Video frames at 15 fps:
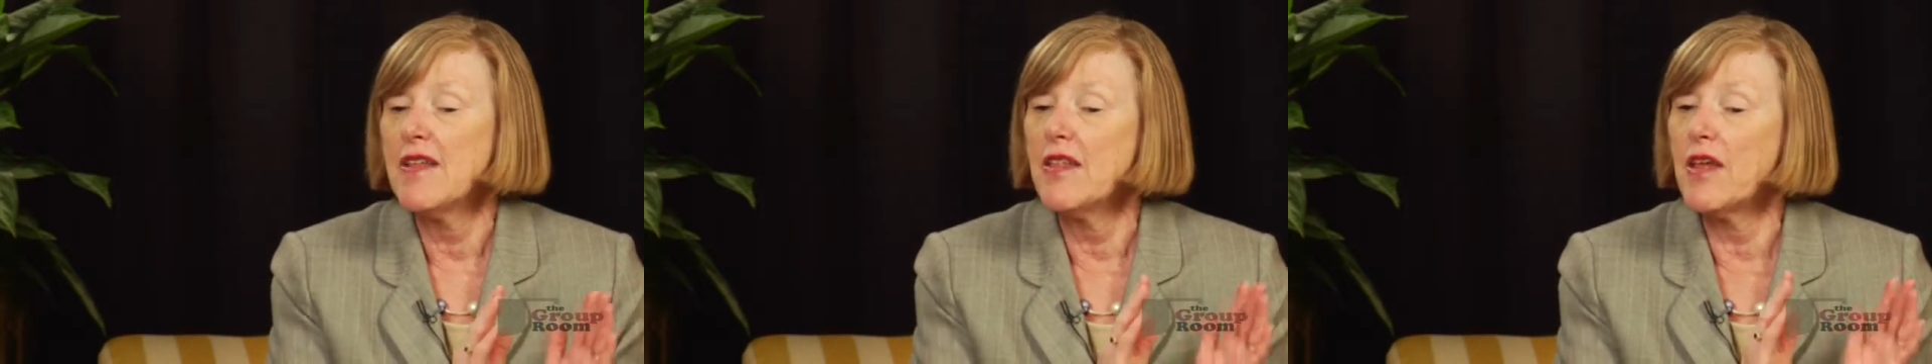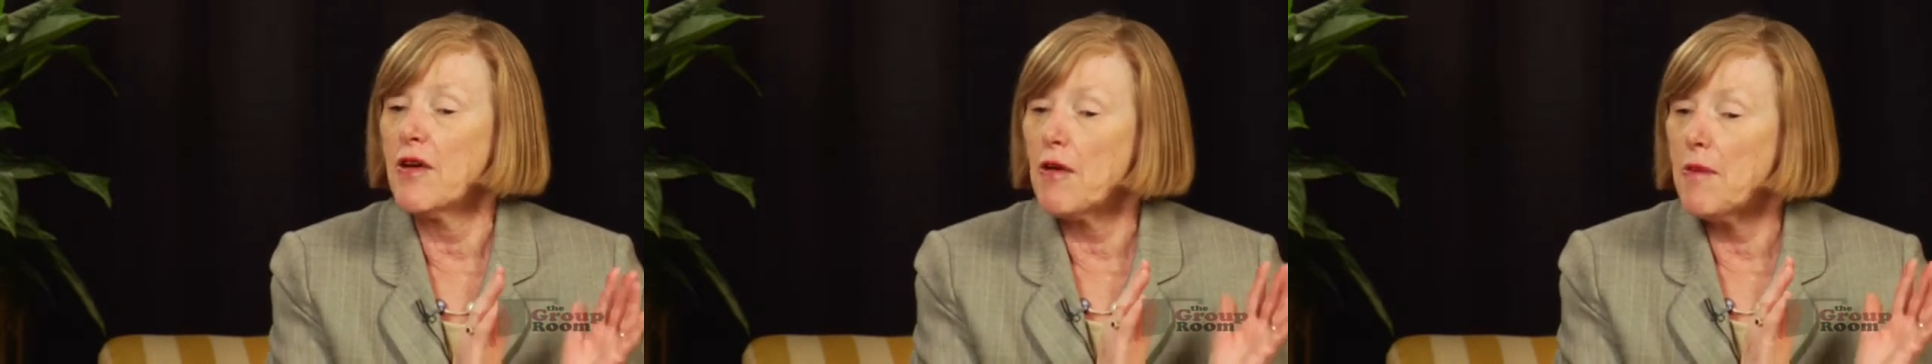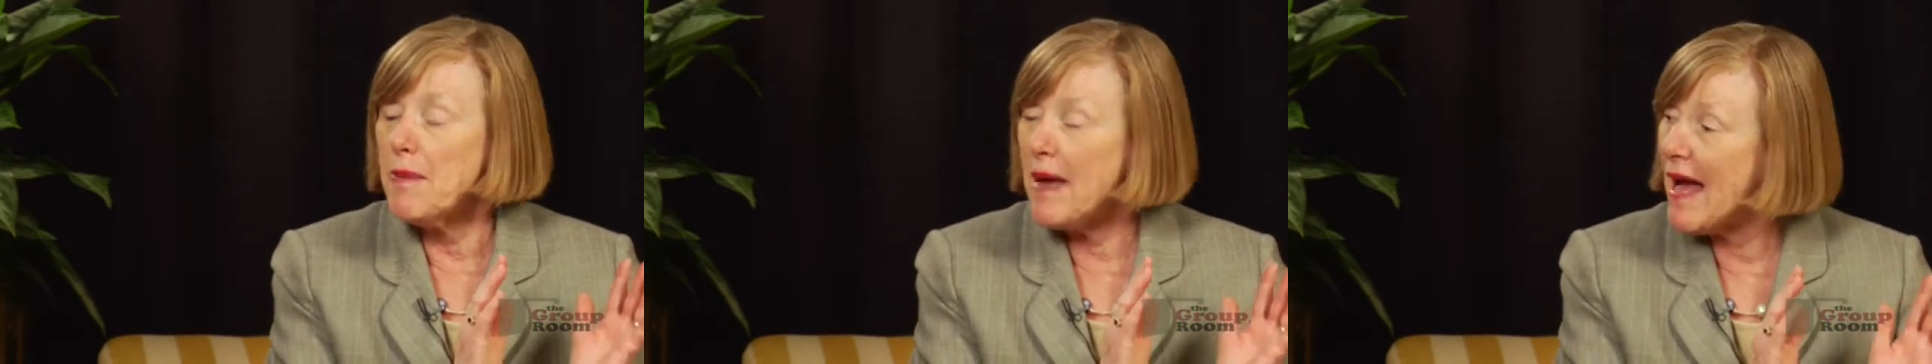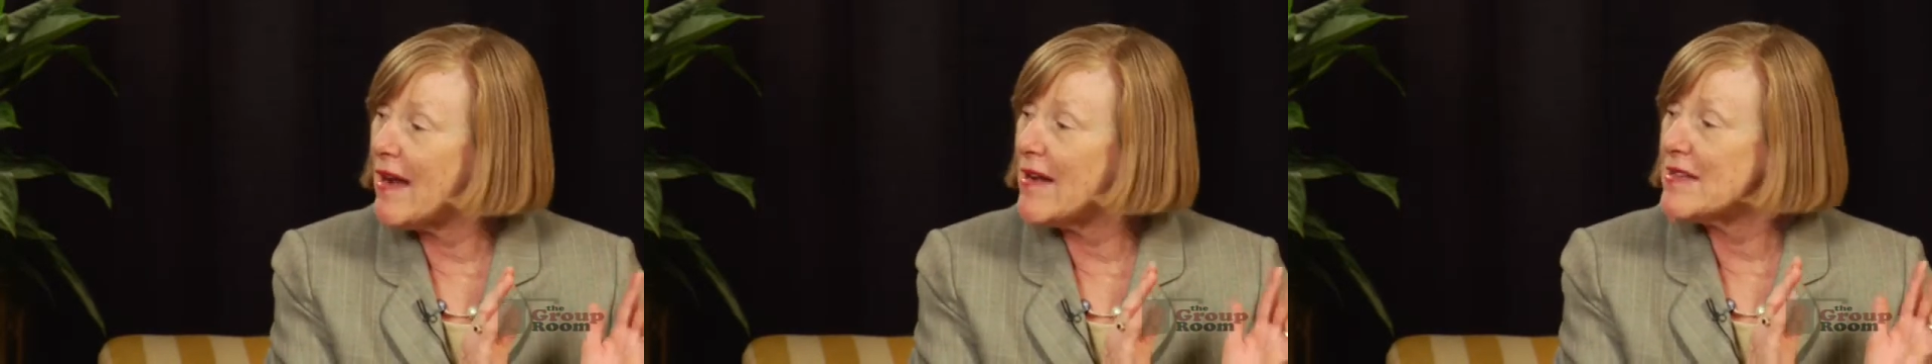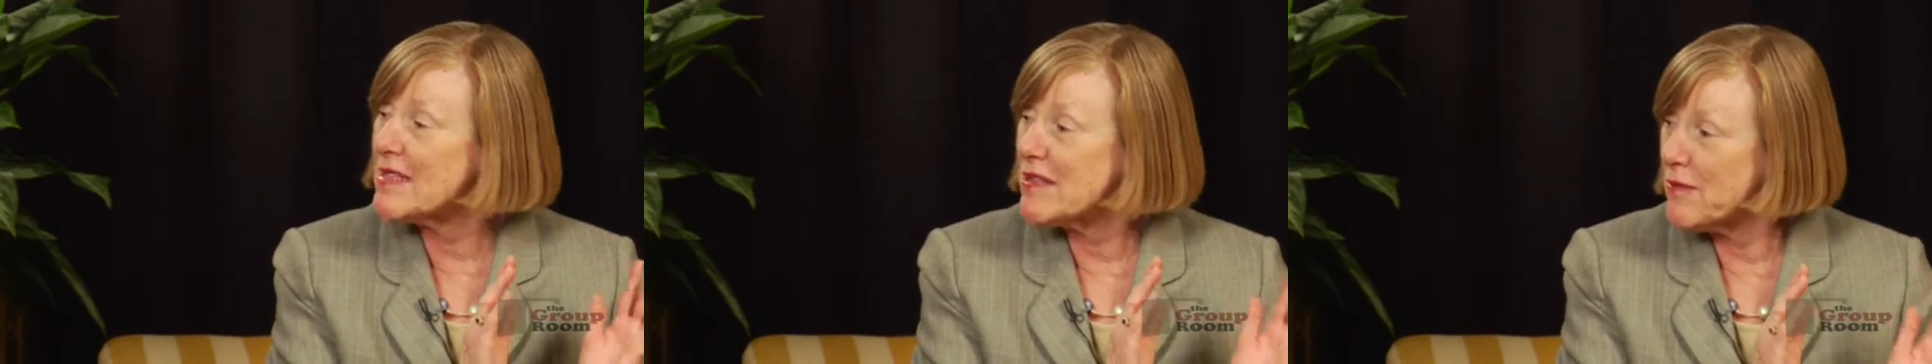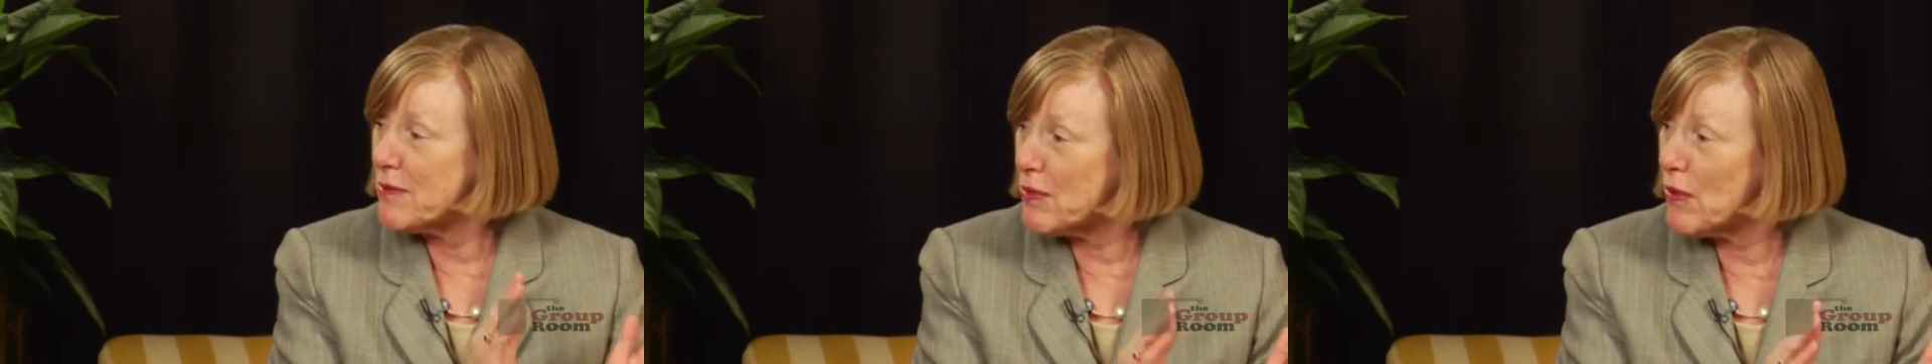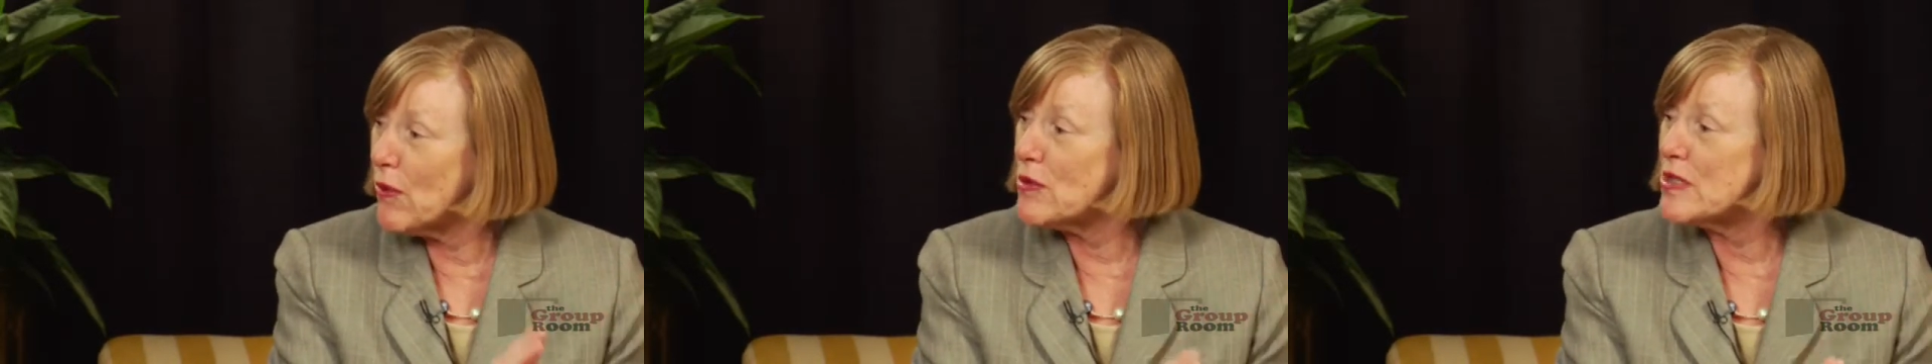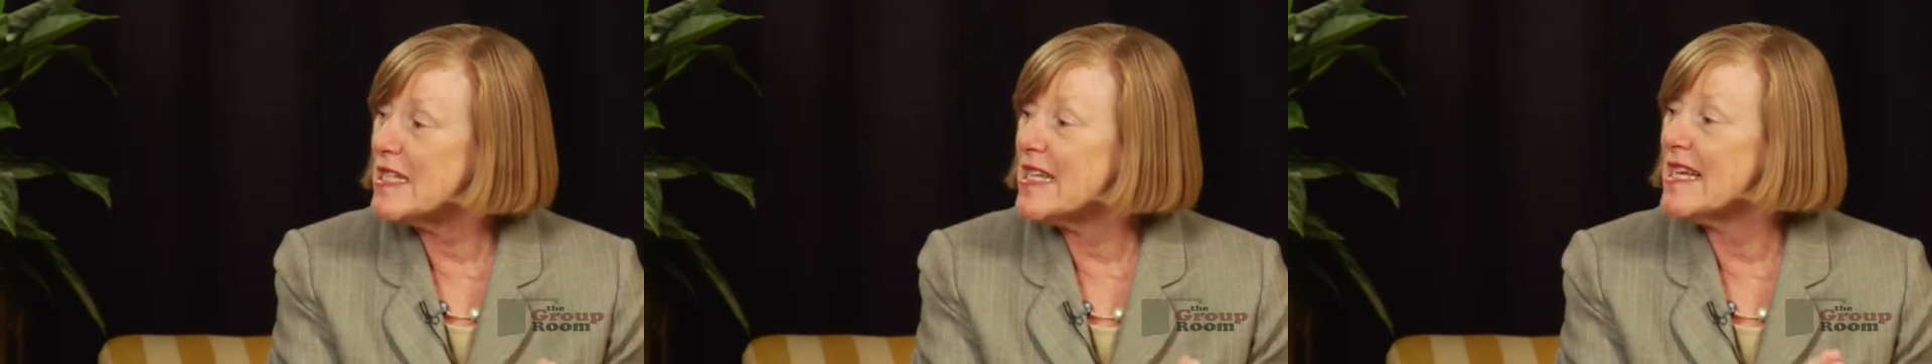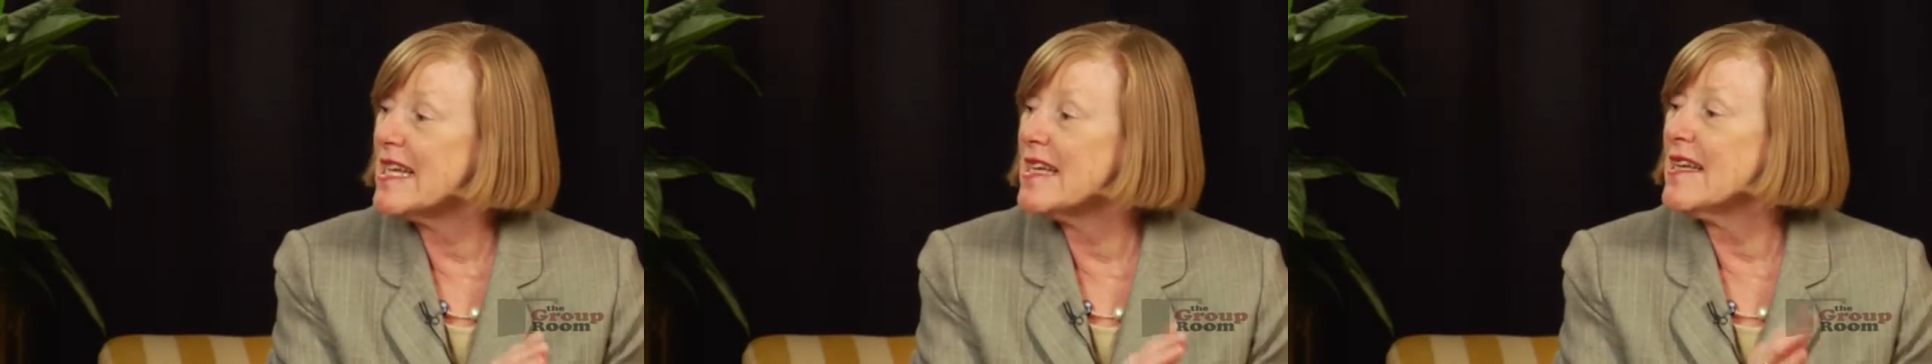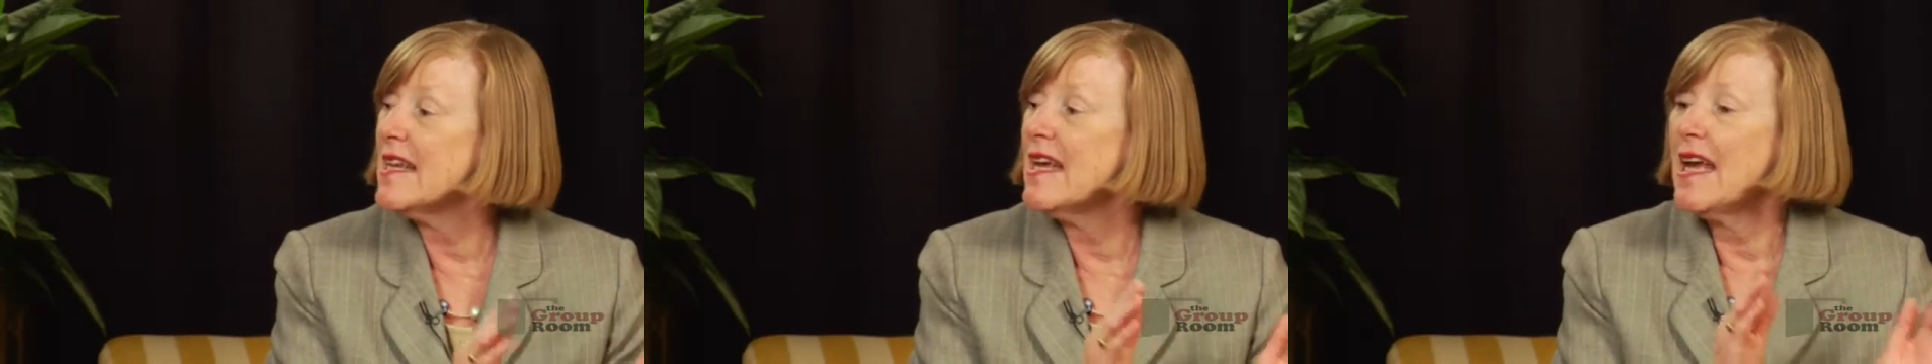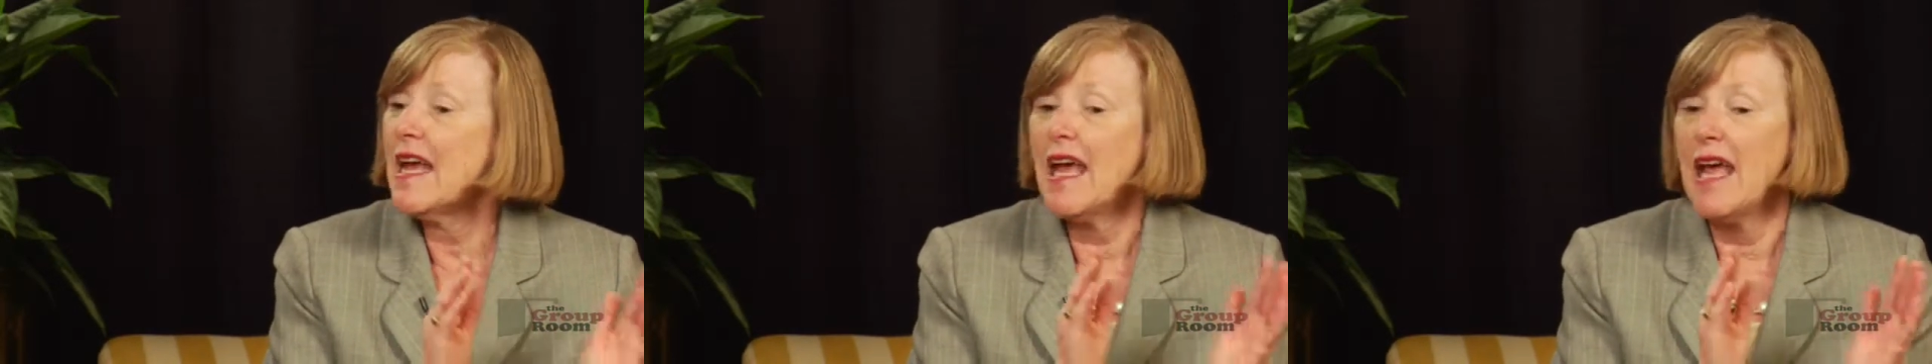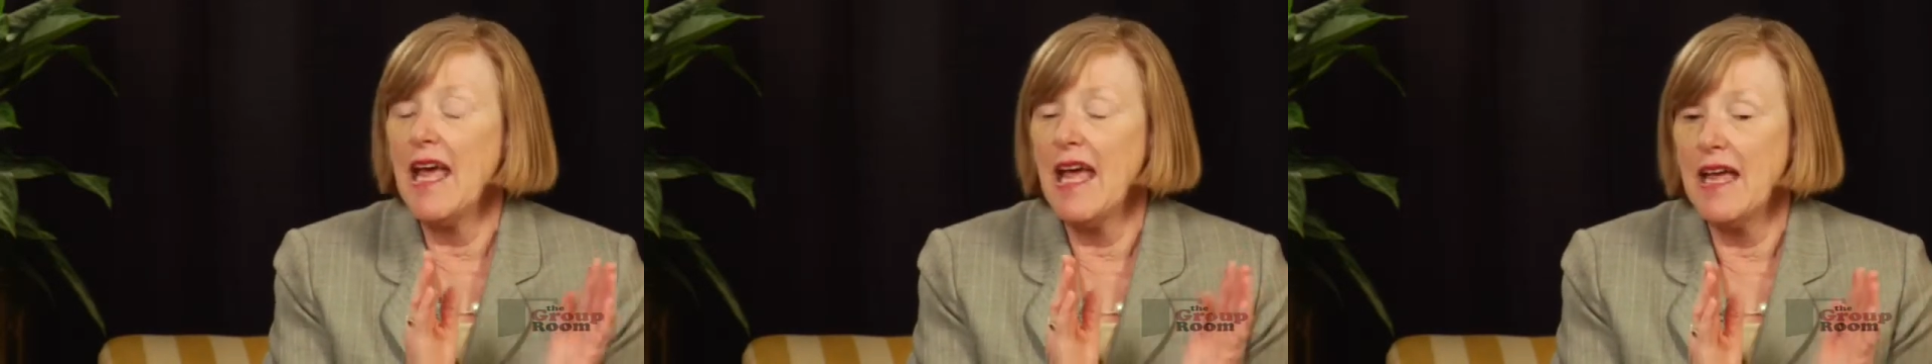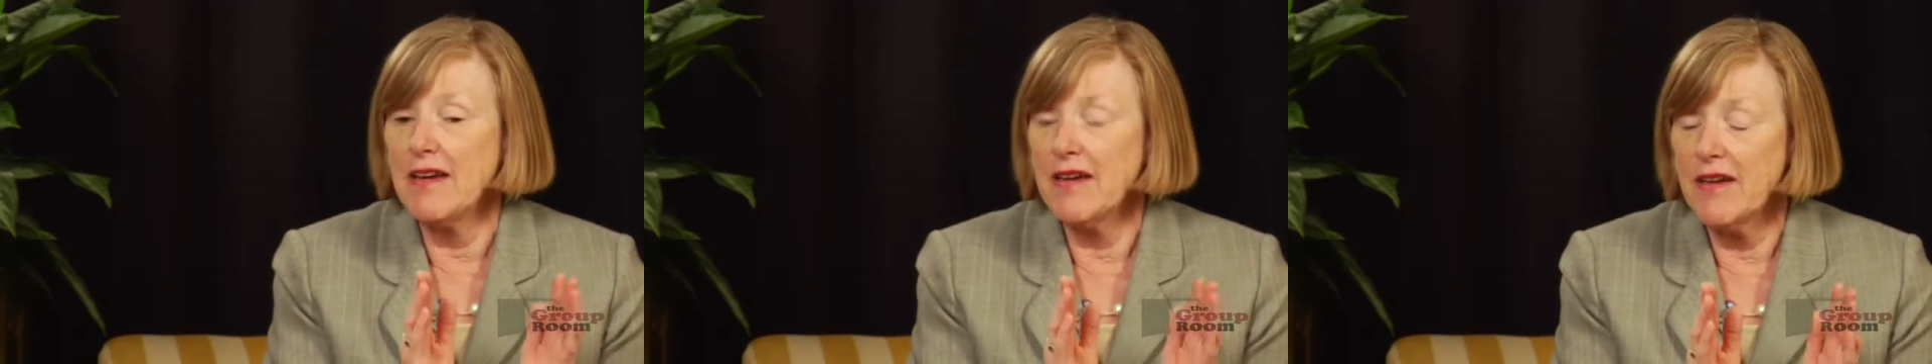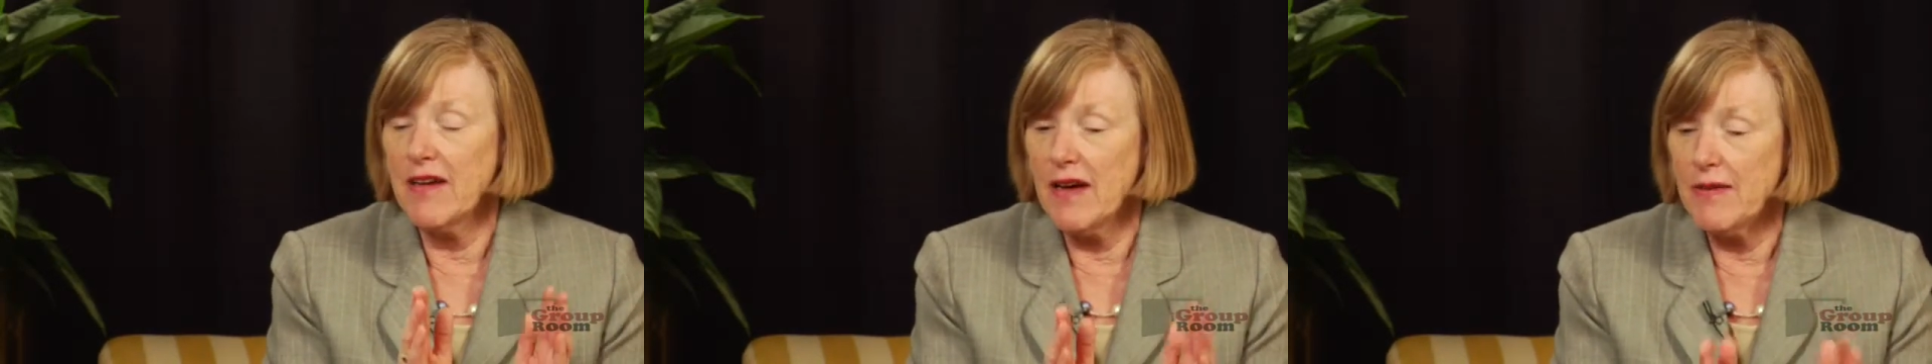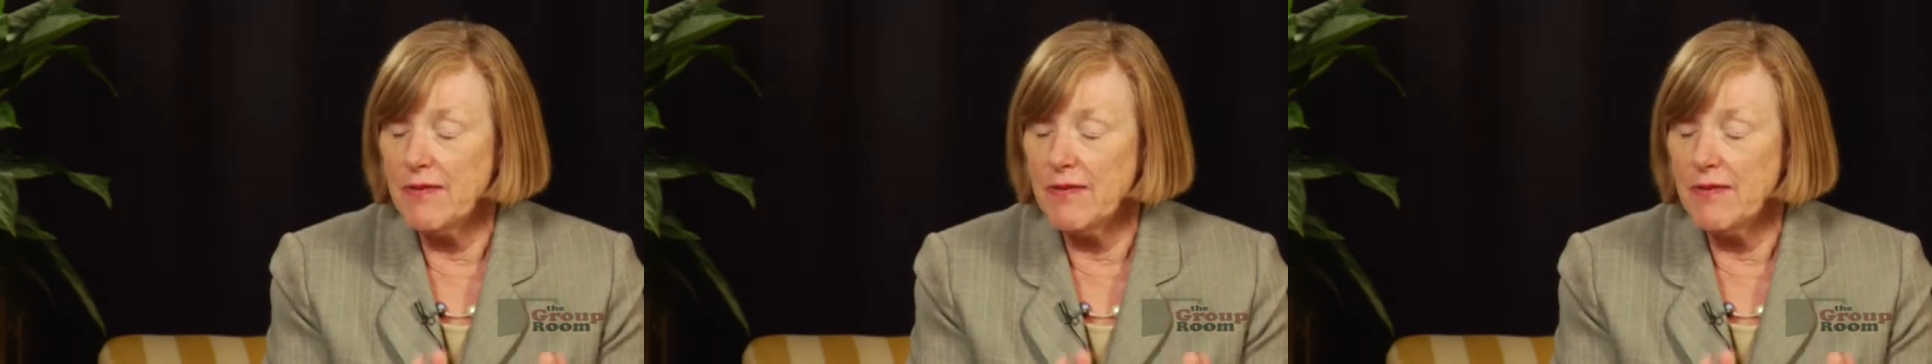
that are a balance of protein and